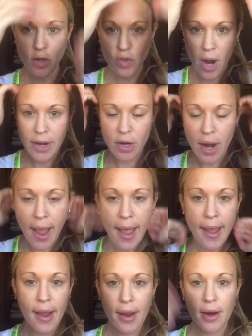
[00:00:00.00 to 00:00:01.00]
dry your
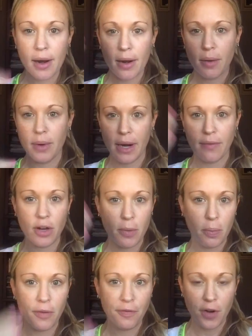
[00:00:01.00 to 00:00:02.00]
hair, whatever you
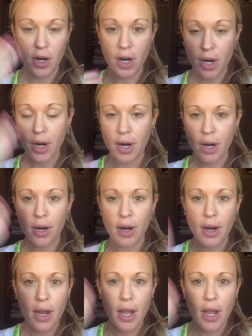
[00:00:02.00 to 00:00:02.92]
prefer.